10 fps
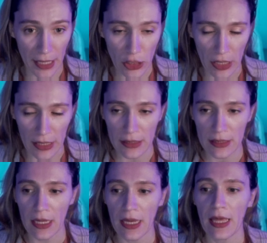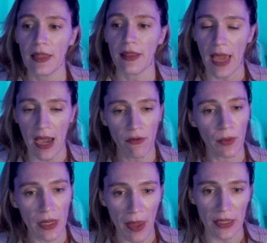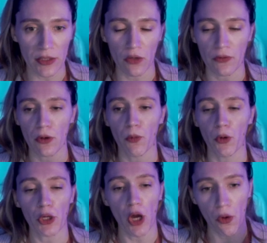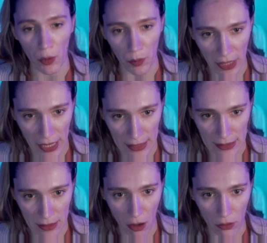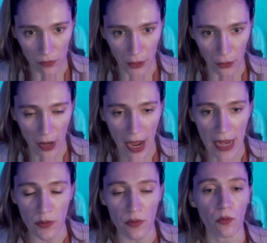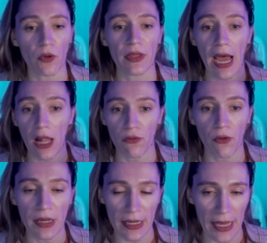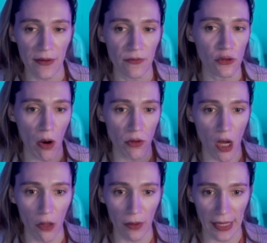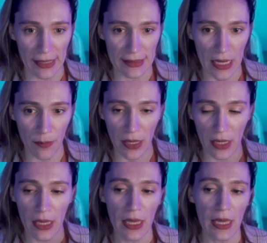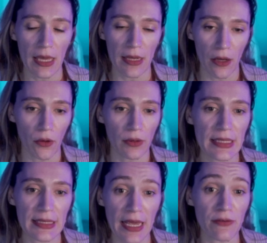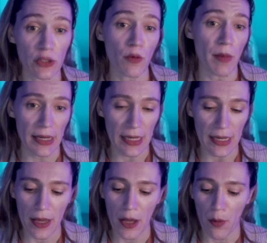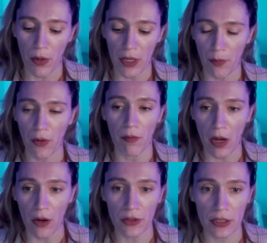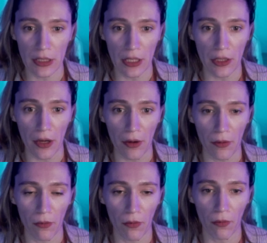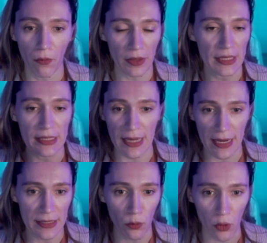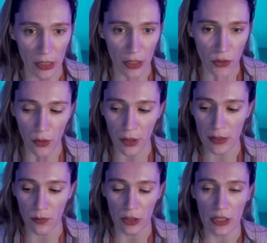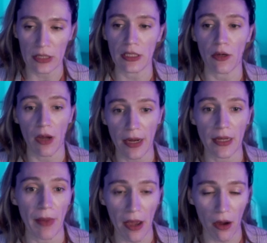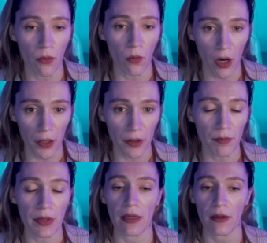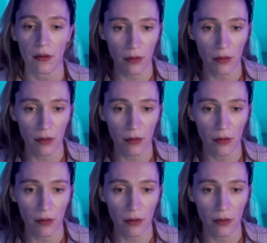Angeles, they have a rebate. So if you were to go and replace all of your grass with California native drought tolerant landscaping, it not only saves you money, but it promotes, you know, what the state is working towards, which is, you know, cutting back on water and being